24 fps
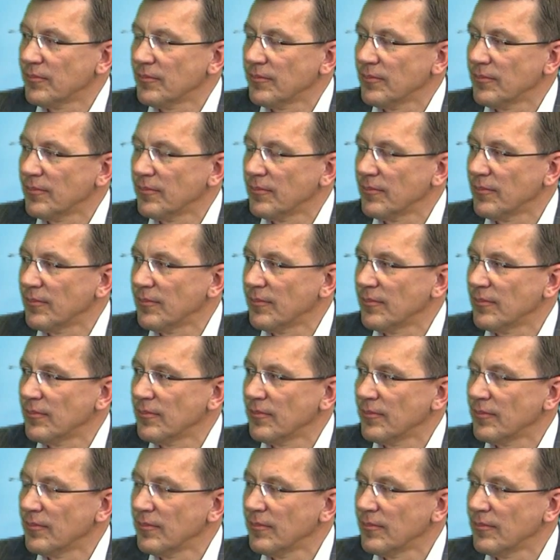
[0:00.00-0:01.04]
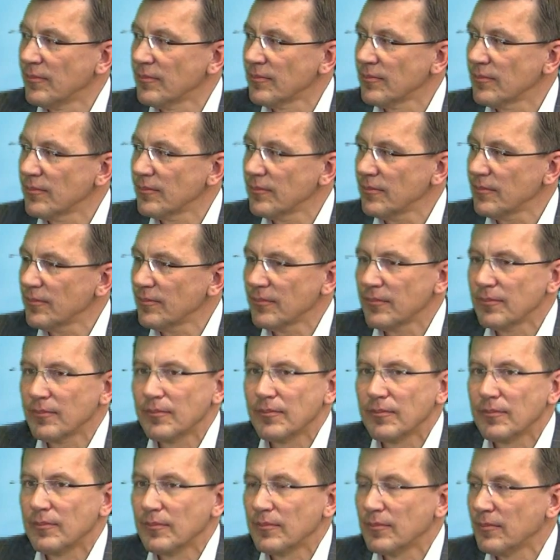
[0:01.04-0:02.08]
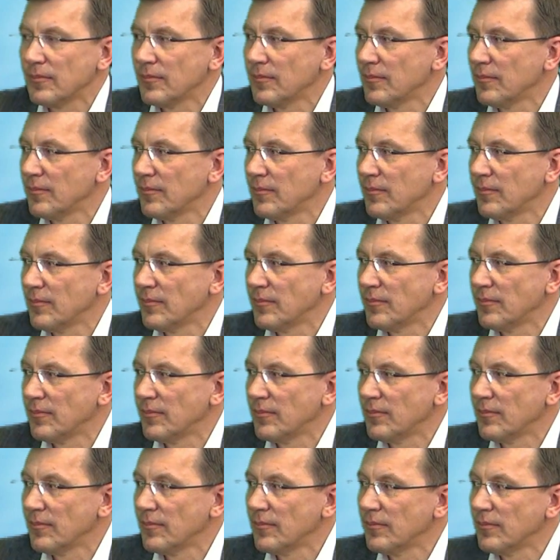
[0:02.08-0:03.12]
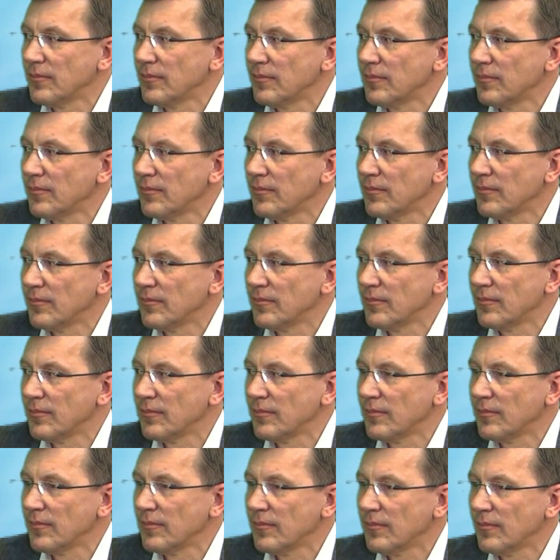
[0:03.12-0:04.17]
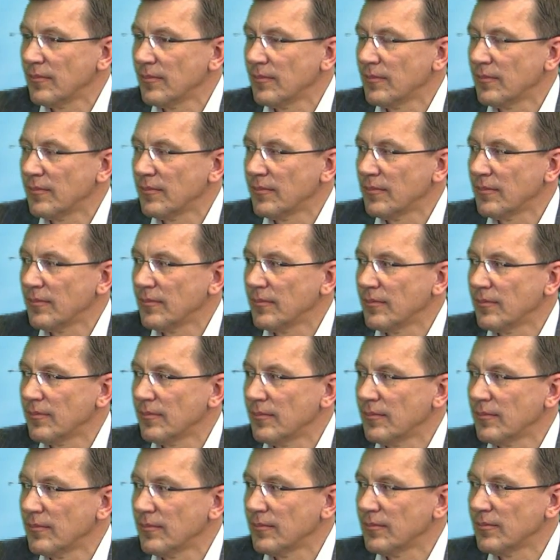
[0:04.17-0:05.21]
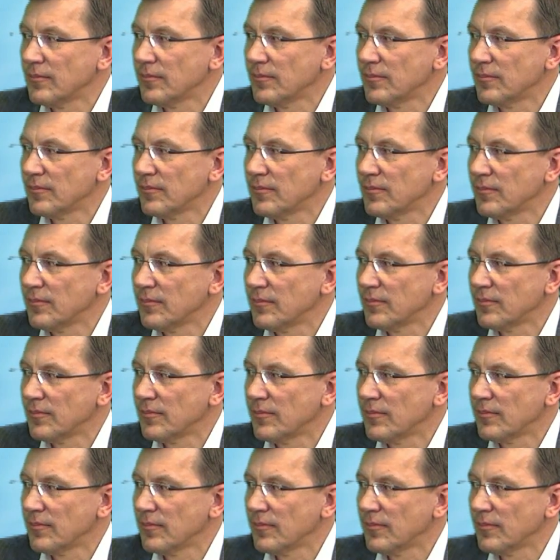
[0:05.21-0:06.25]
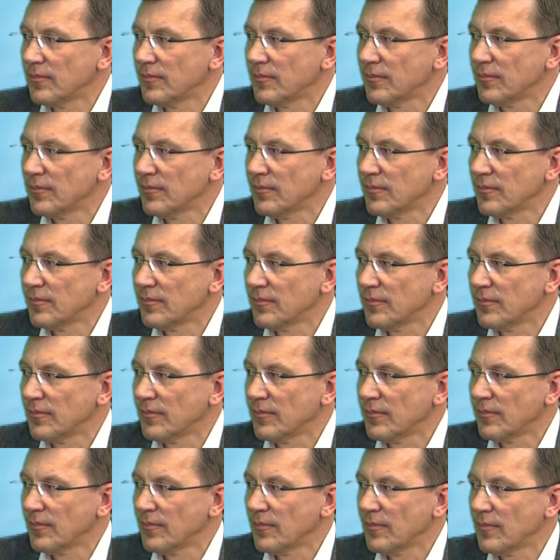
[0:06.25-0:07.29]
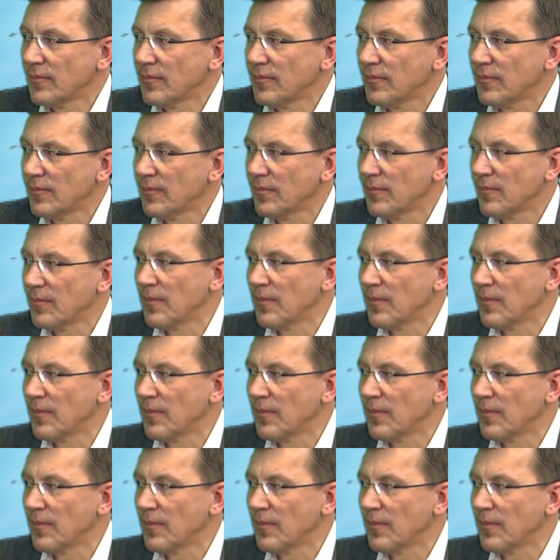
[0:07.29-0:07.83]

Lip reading: This person isn't speaking.